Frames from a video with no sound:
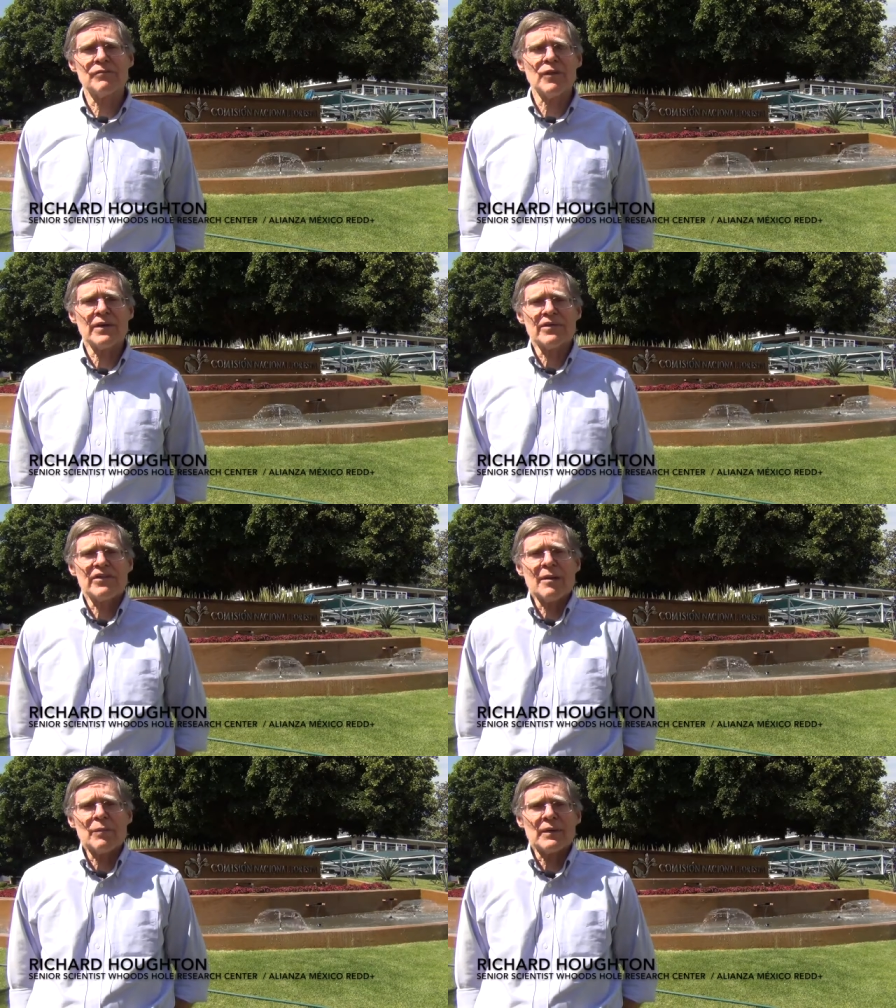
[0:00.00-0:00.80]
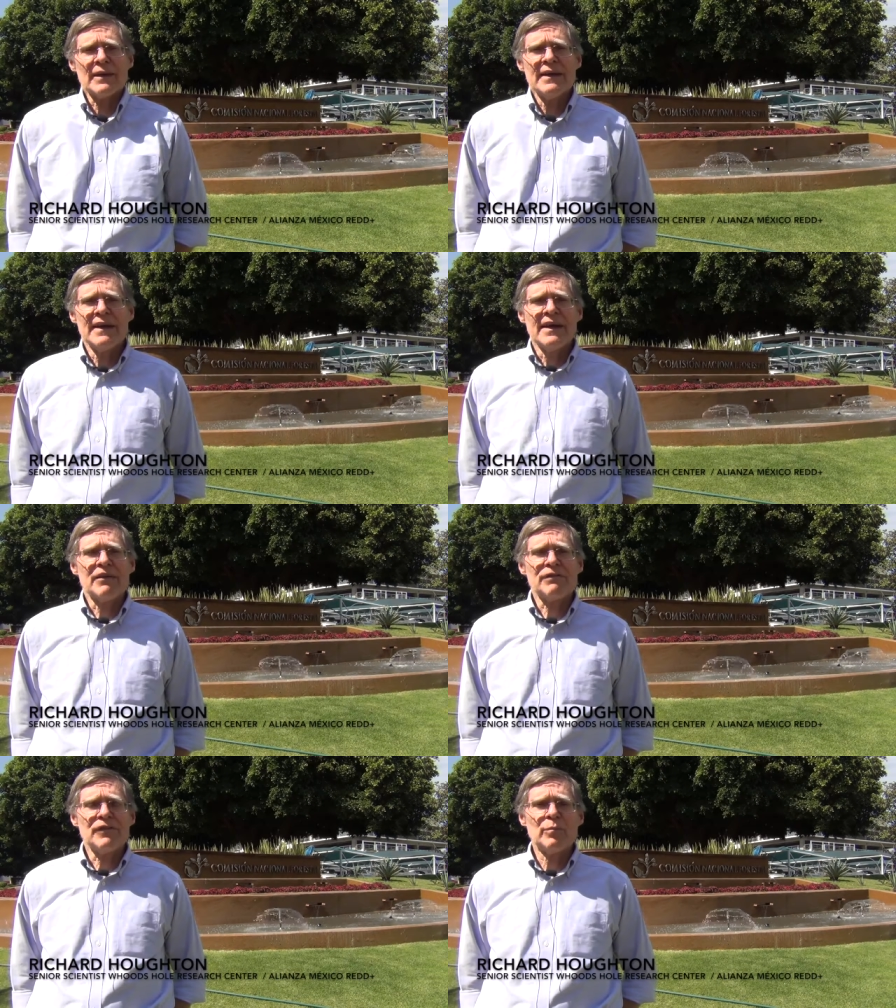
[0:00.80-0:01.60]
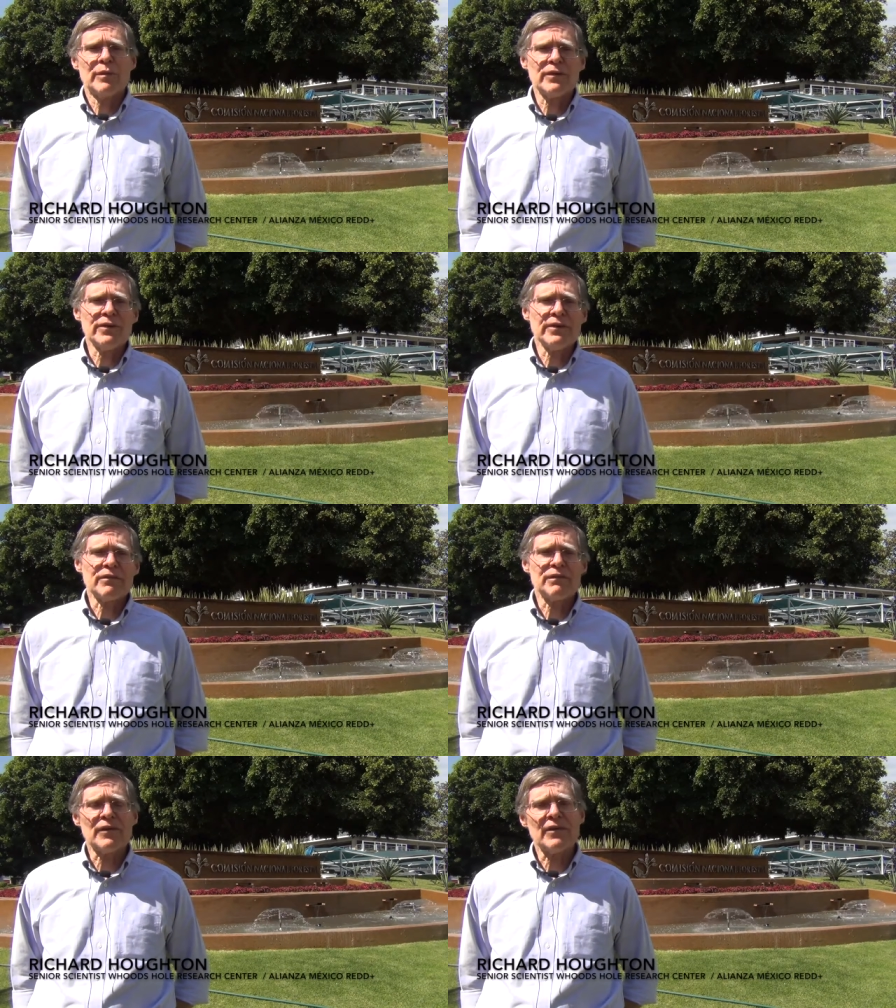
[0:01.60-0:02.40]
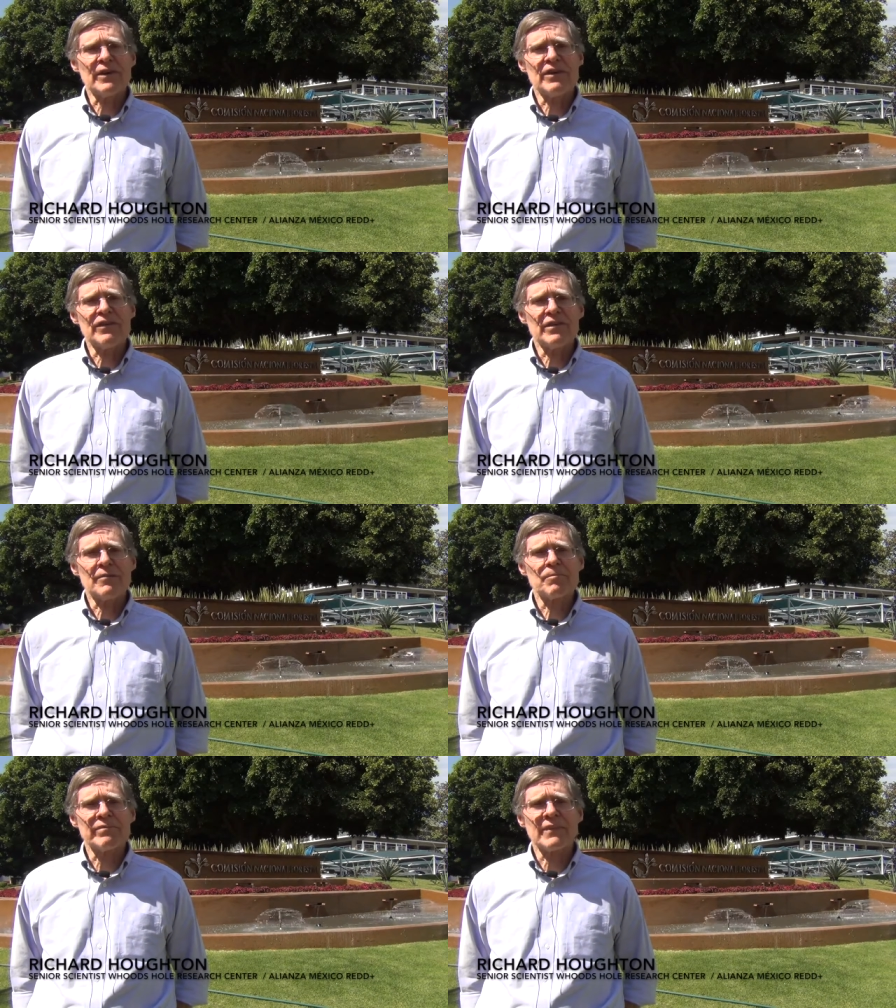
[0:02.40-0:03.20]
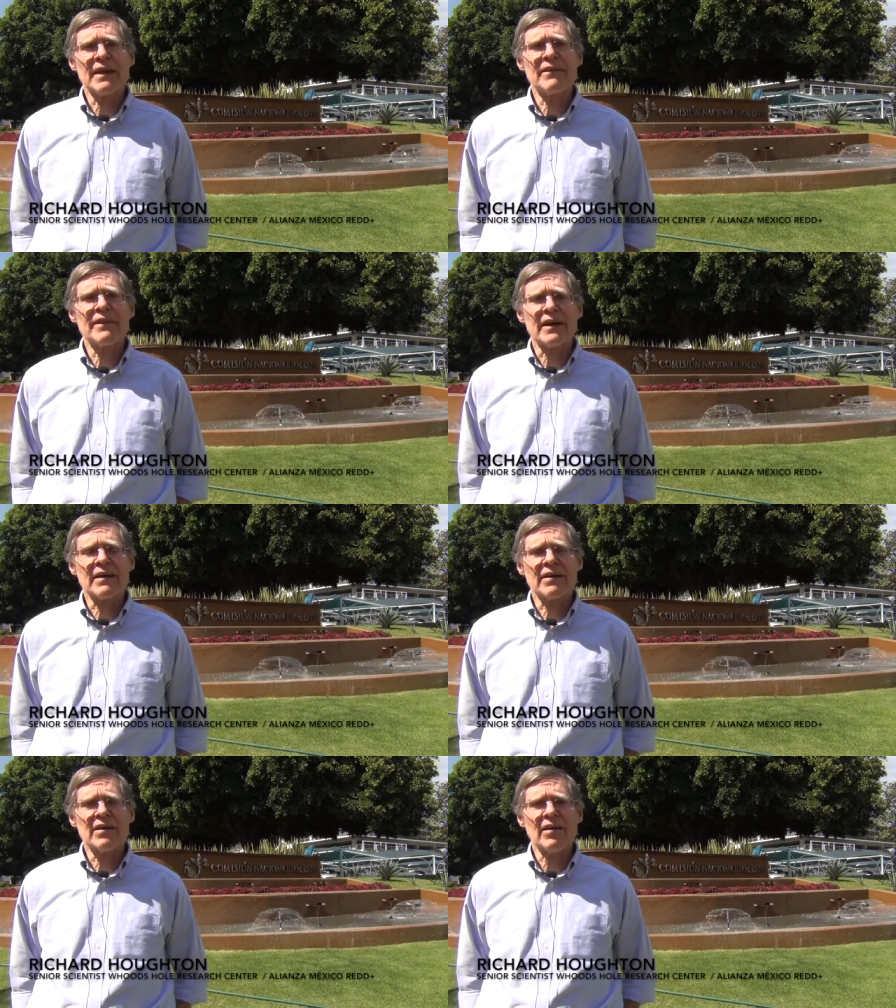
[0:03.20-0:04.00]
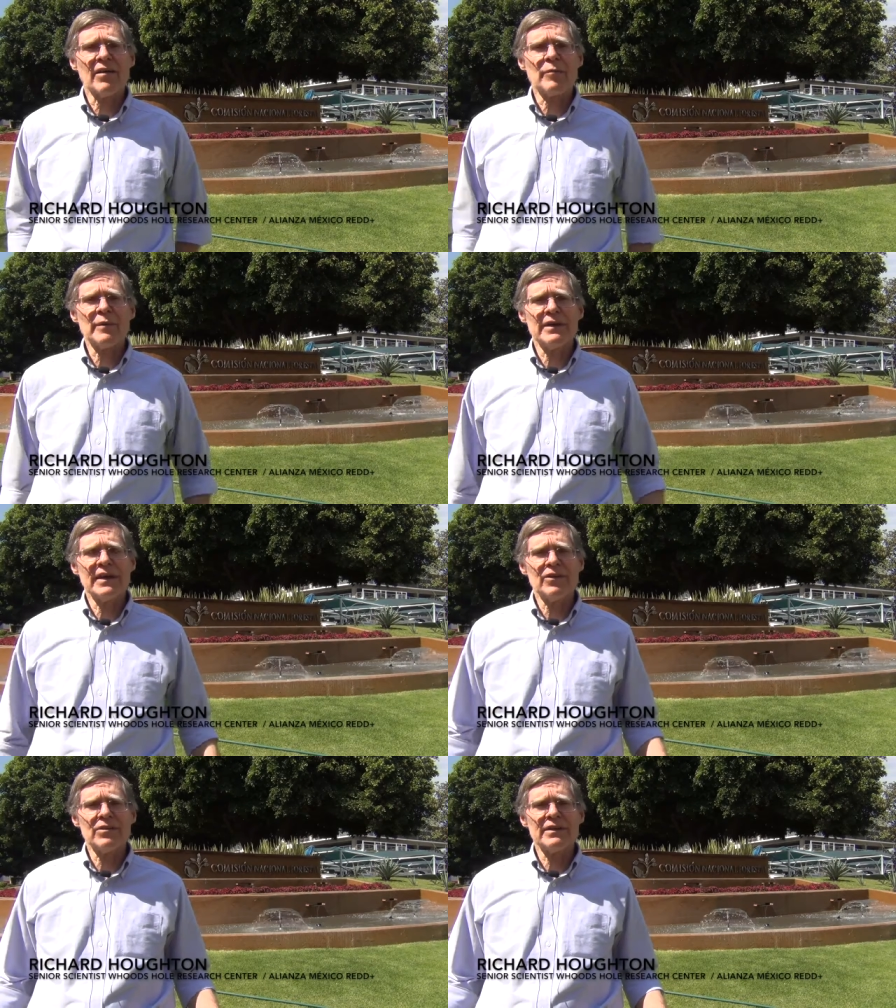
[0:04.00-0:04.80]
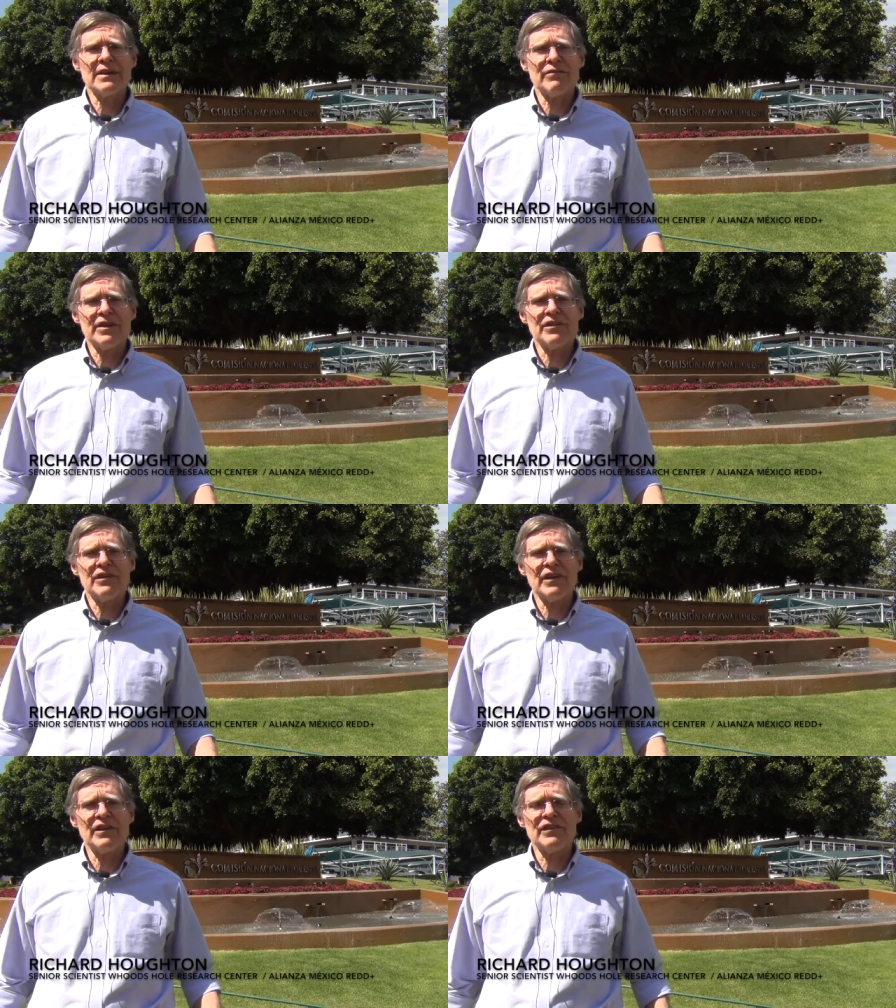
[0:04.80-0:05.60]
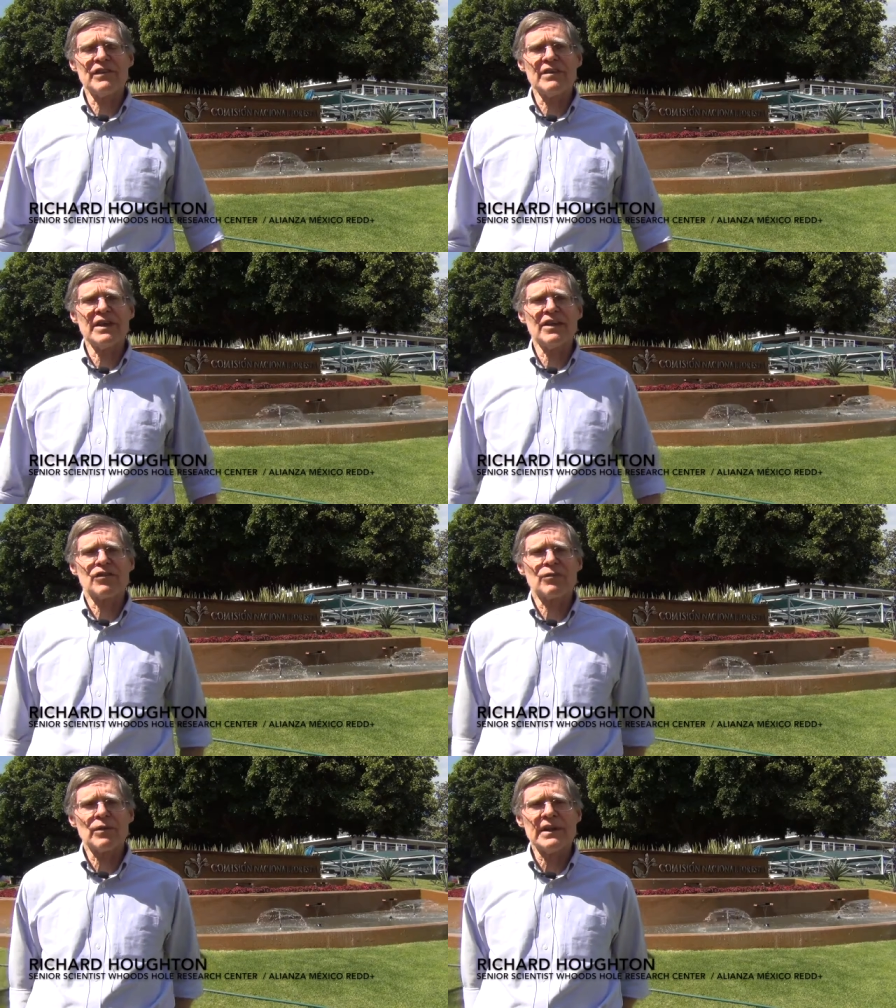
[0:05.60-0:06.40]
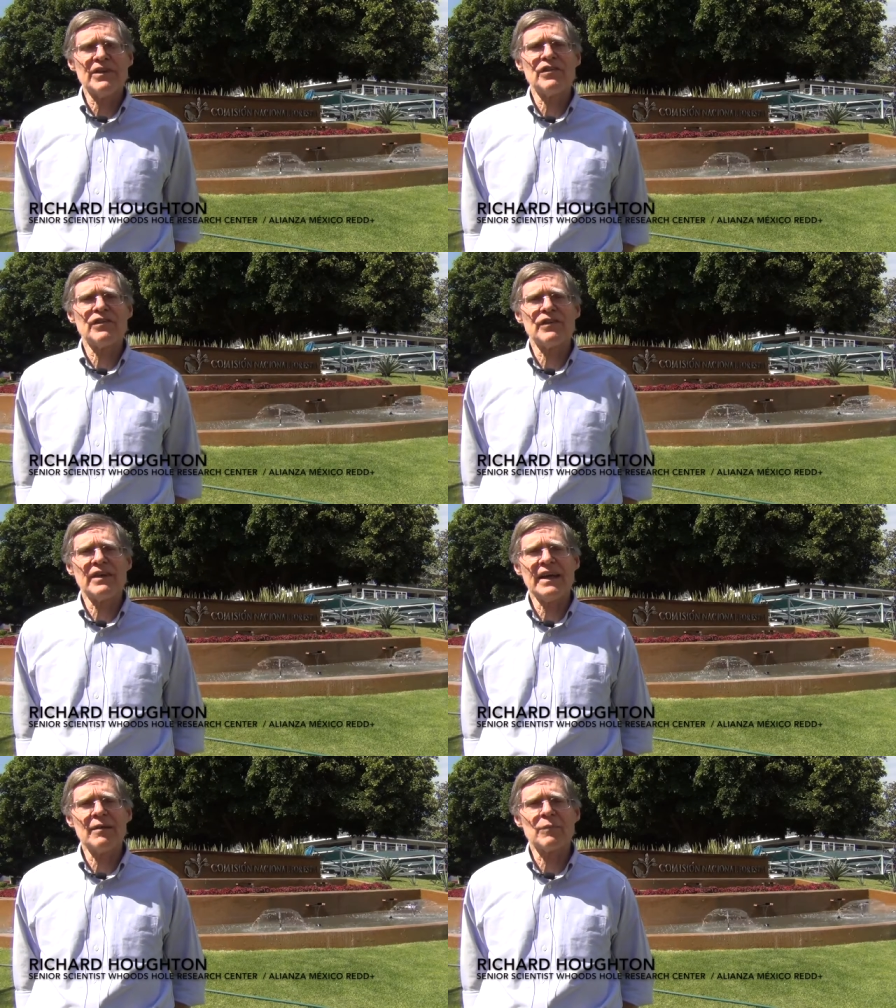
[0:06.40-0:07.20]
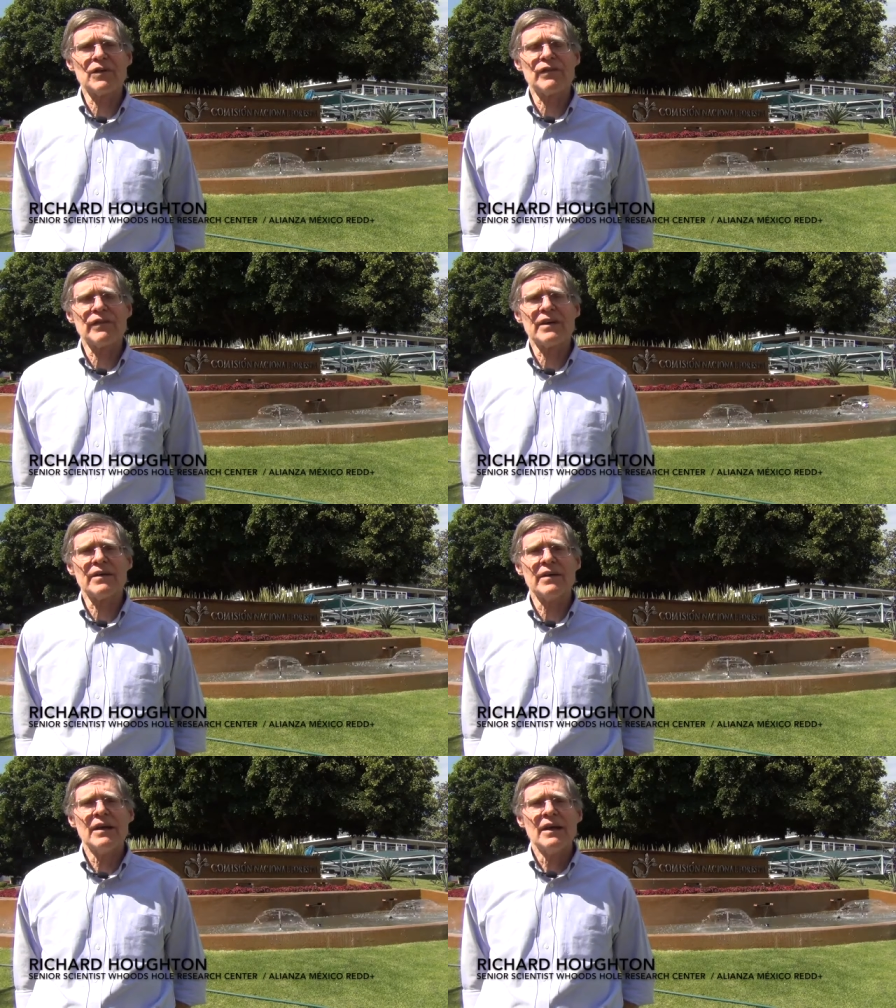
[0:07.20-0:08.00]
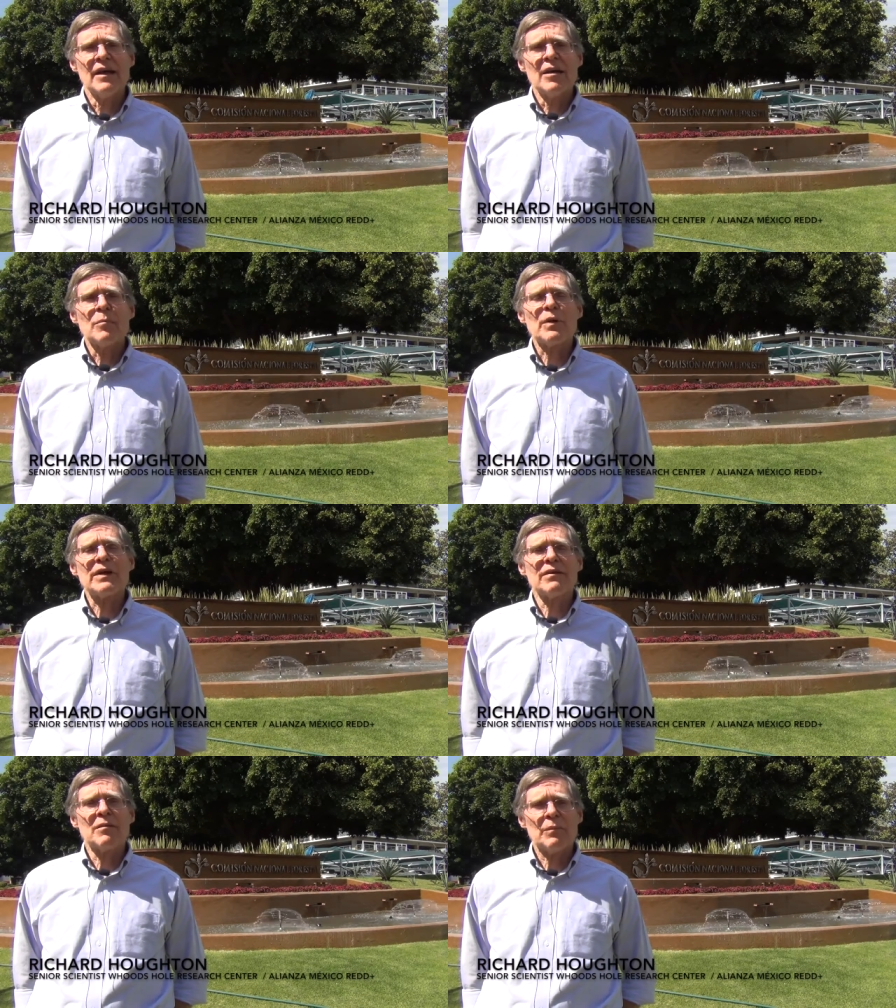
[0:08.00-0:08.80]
For example, if you burn a forest, the carbon held in the vegetation gets released to the atmosphere. But